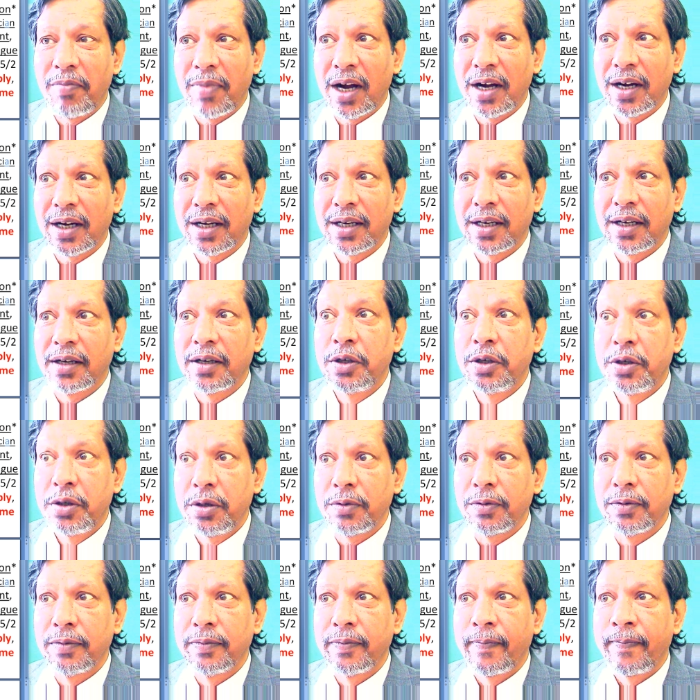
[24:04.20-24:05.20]
In
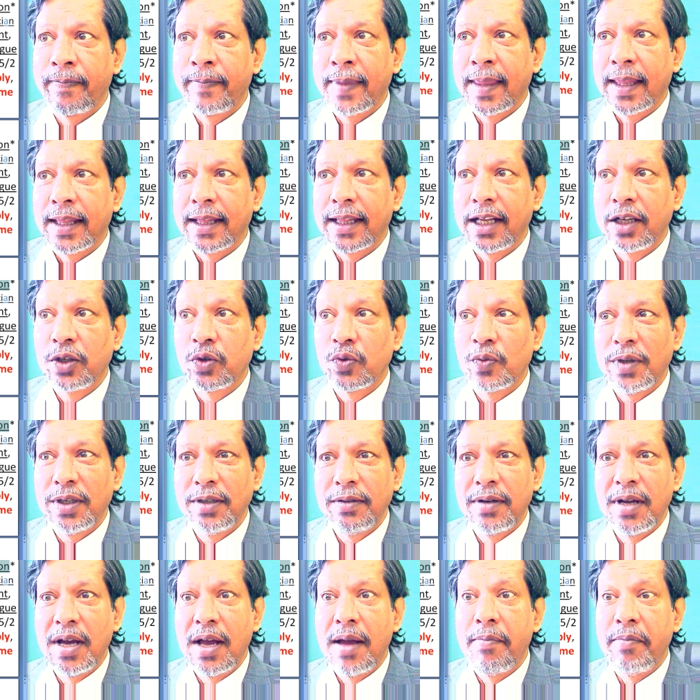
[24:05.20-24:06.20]
American, tu.
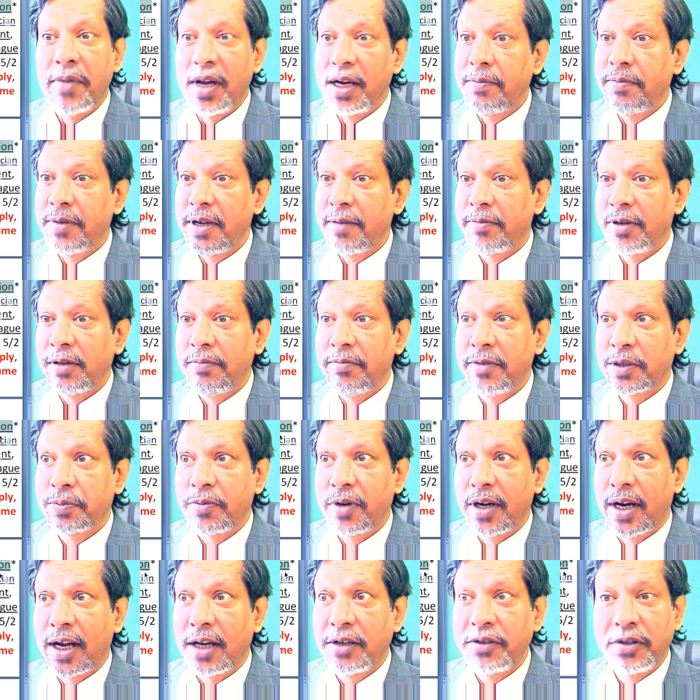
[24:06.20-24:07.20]
This one. Many
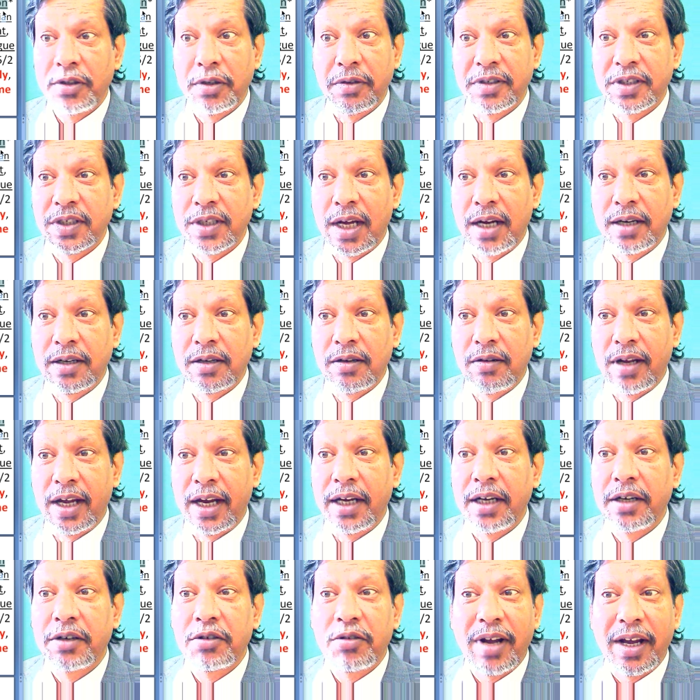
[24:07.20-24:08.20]
people mispronounce, so it's
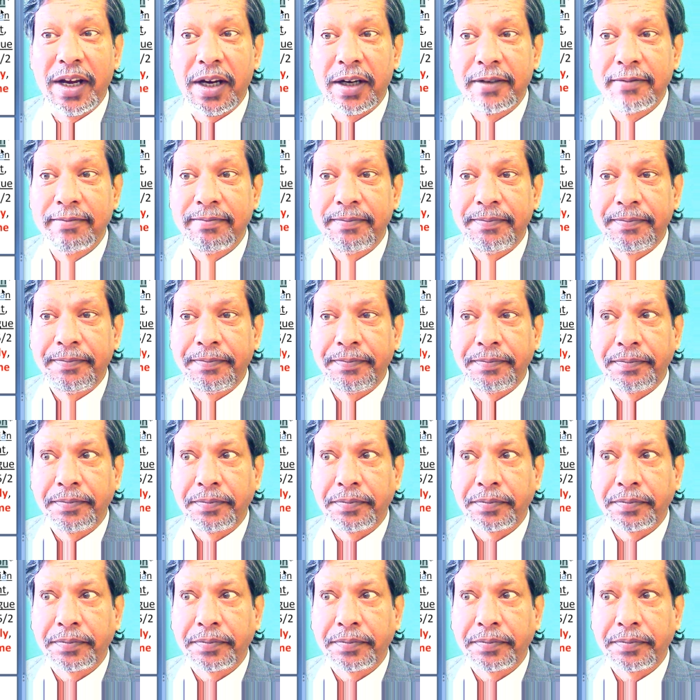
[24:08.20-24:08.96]
underlined. Try it.